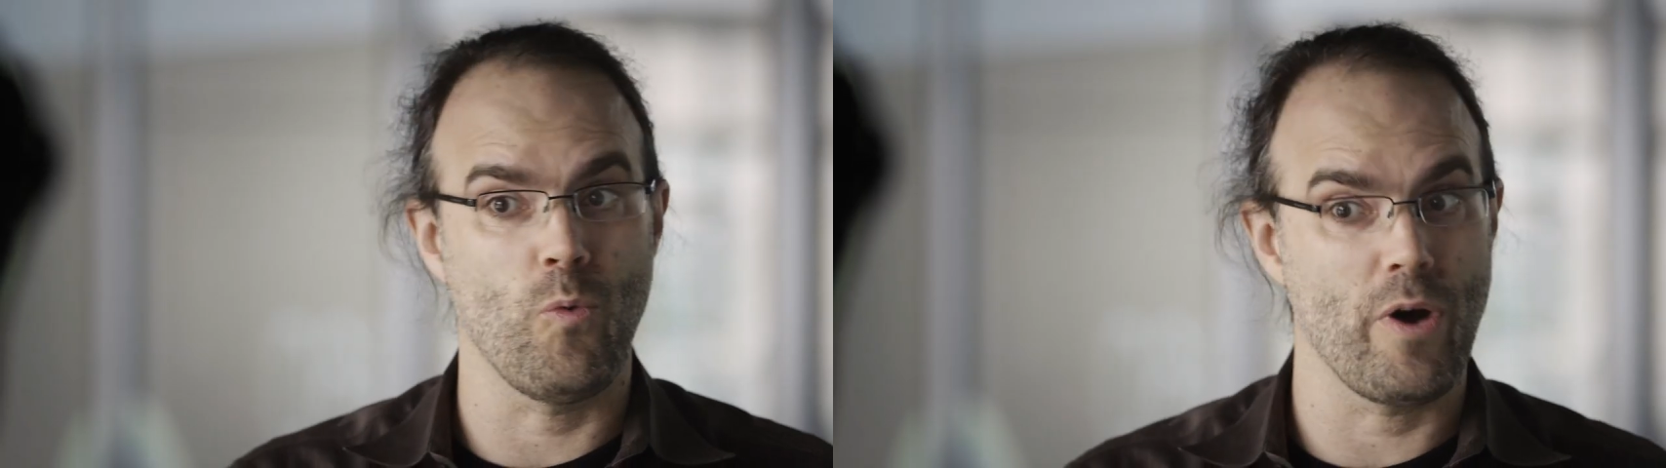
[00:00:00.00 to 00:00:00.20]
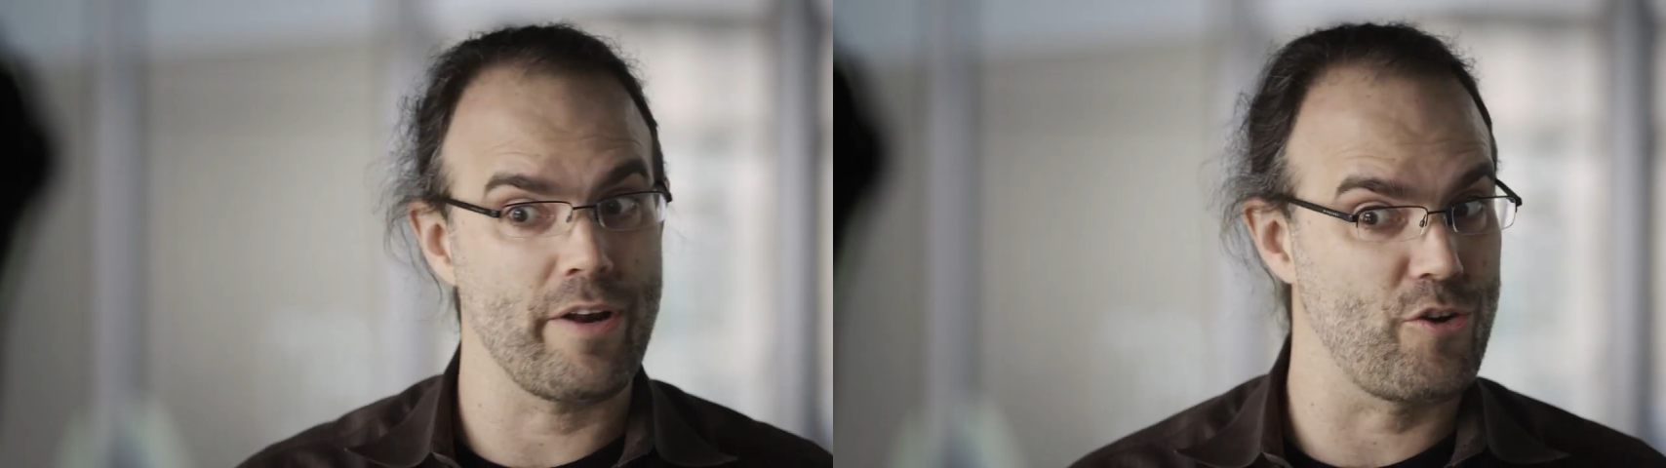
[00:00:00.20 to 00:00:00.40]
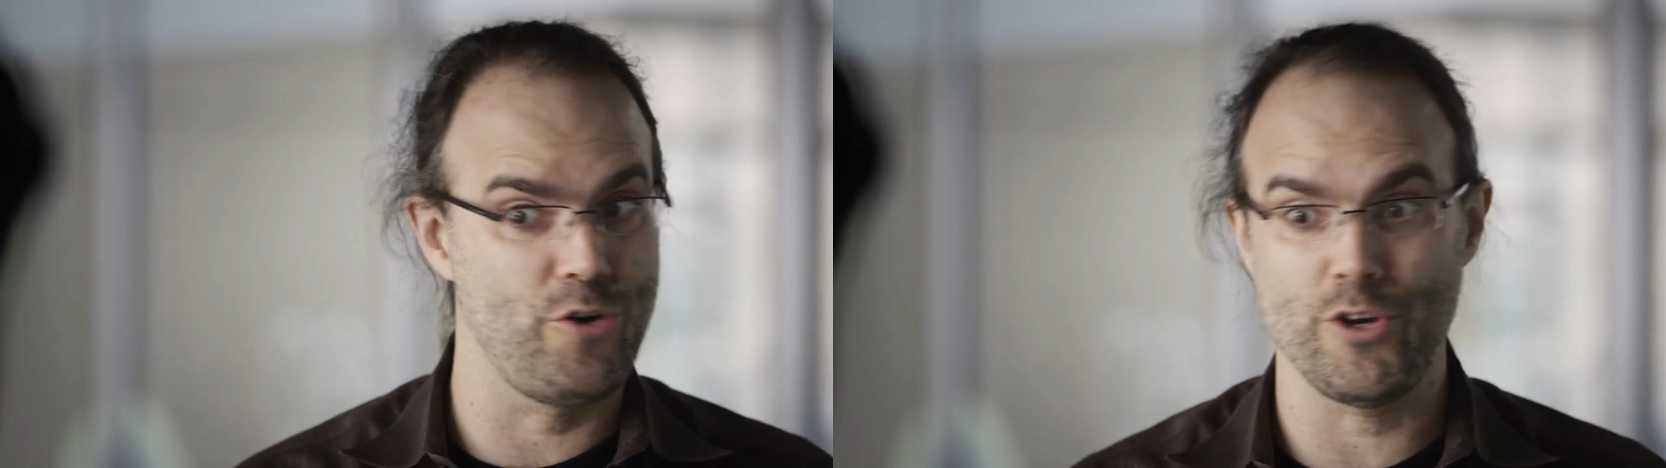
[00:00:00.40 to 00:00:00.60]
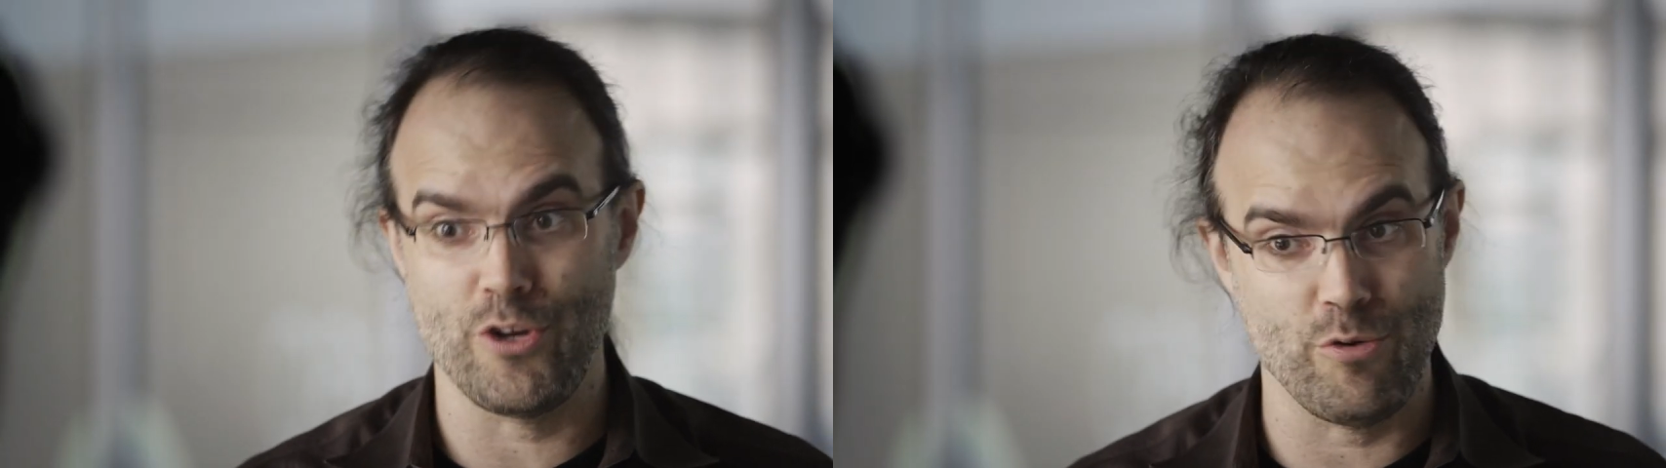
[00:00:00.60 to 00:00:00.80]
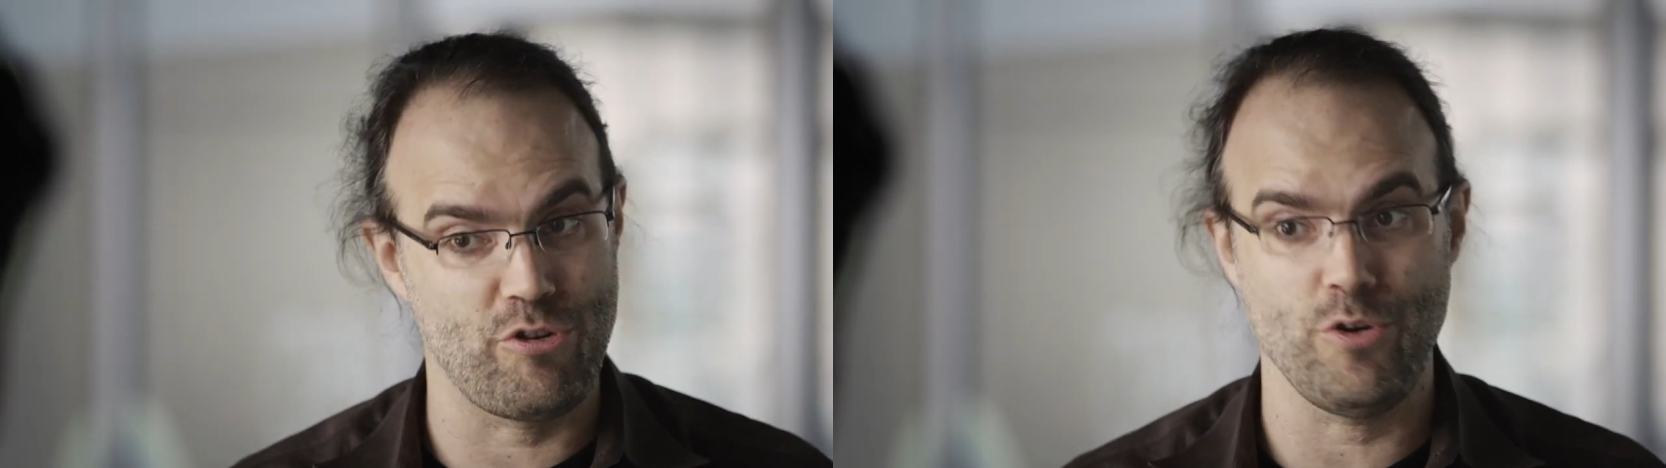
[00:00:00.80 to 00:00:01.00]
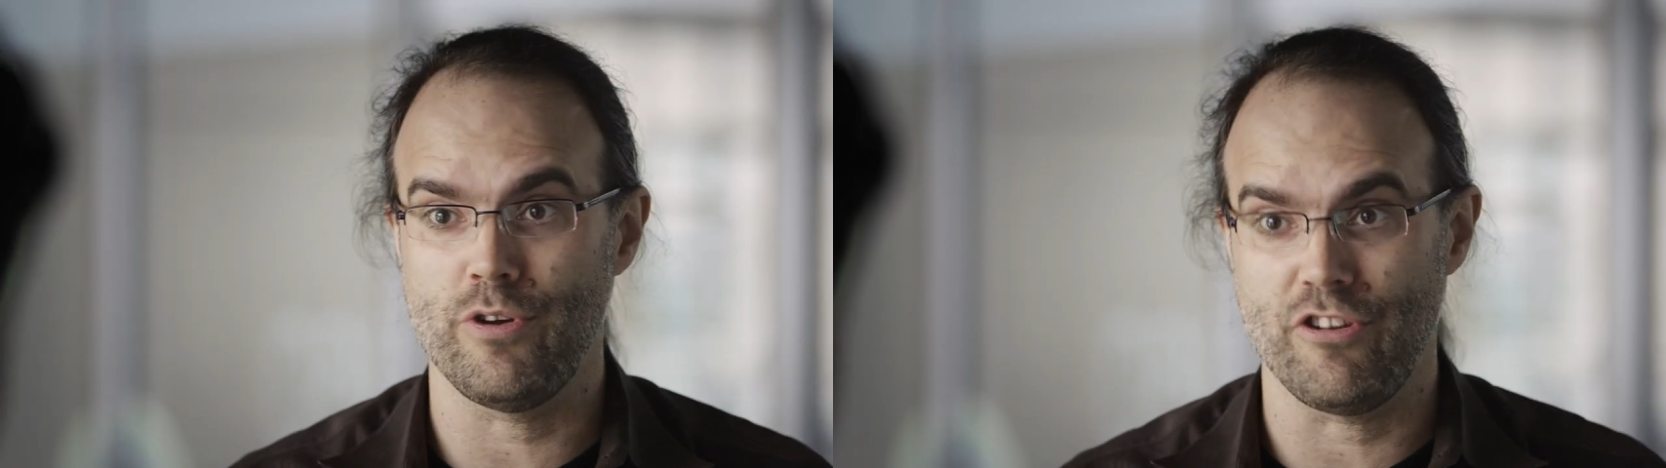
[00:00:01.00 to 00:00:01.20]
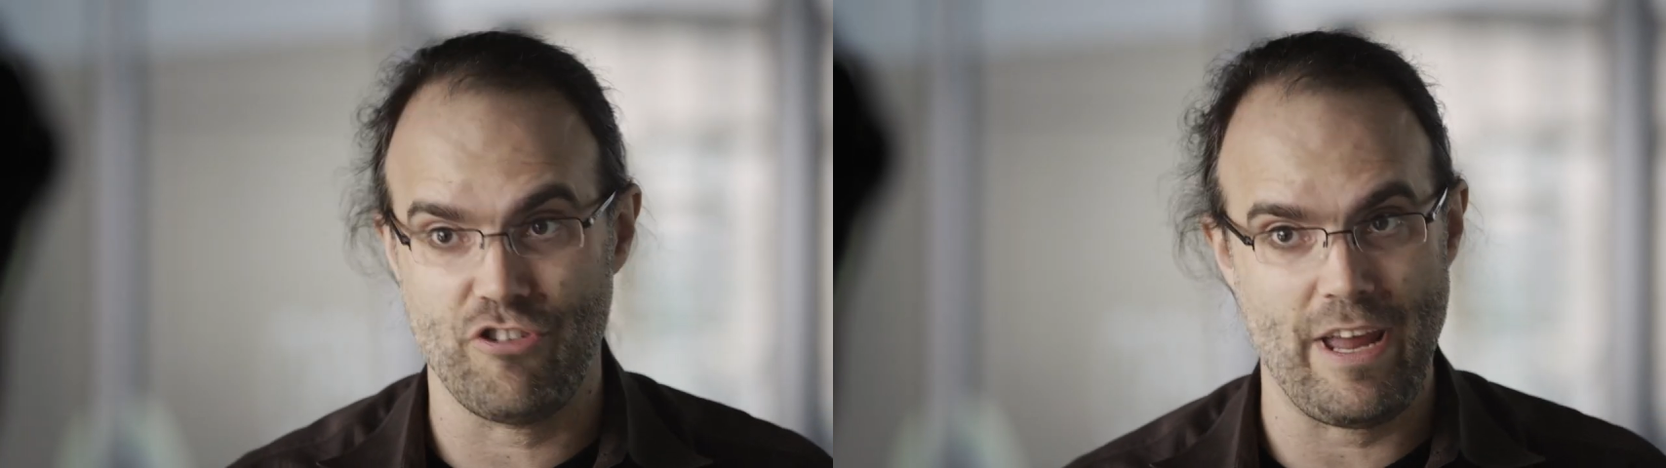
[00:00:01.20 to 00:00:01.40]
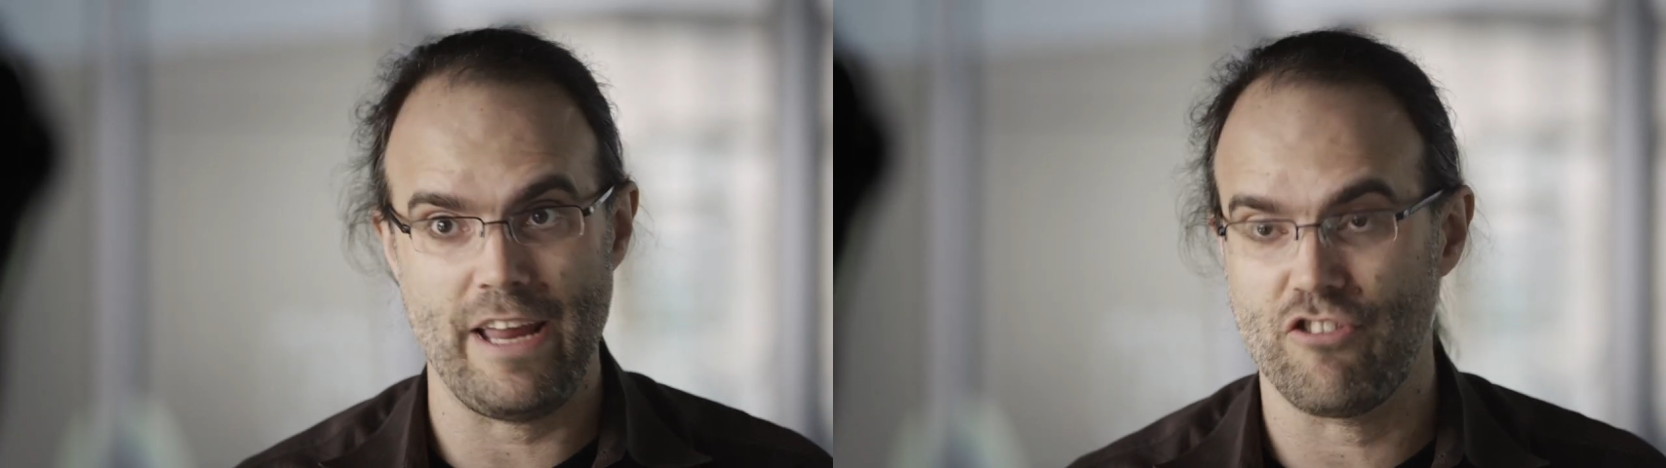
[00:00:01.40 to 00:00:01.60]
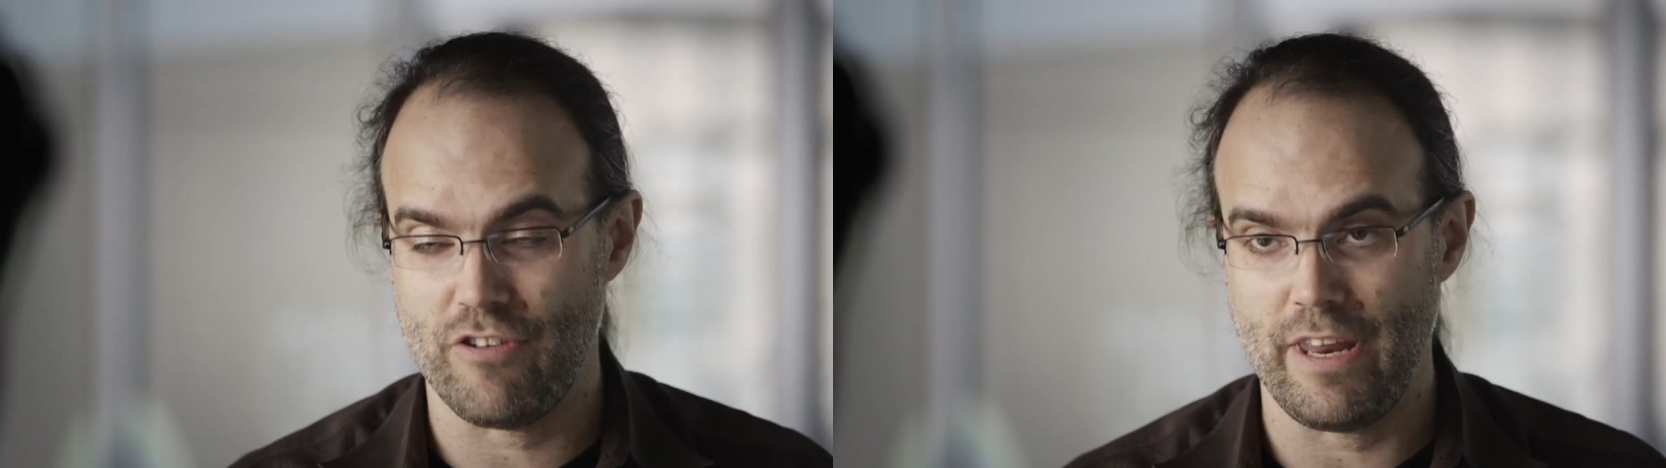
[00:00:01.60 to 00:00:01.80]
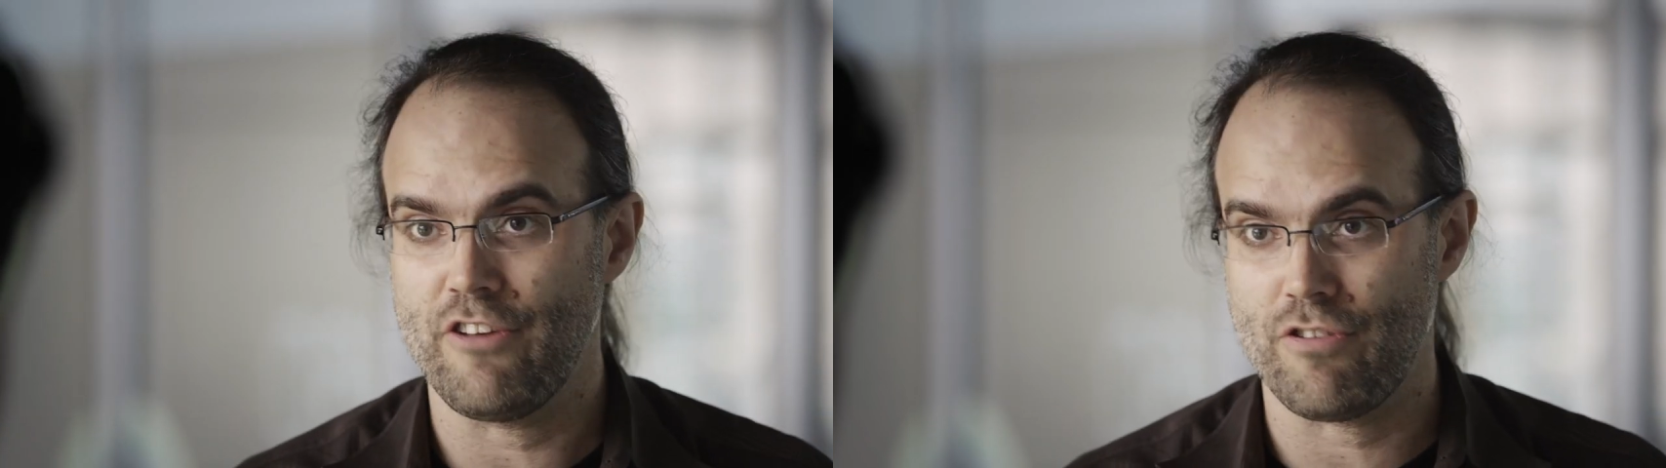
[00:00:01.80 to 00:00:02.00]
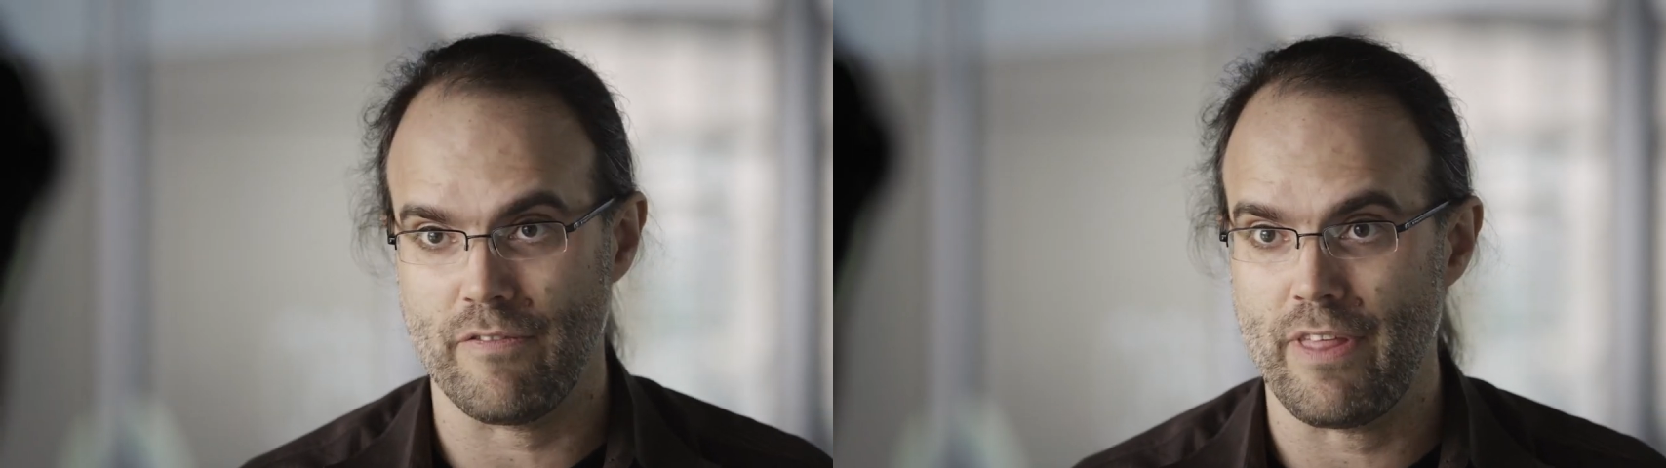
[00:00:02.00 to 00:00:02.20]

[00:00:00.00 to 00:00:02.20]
What could you do to change the nature of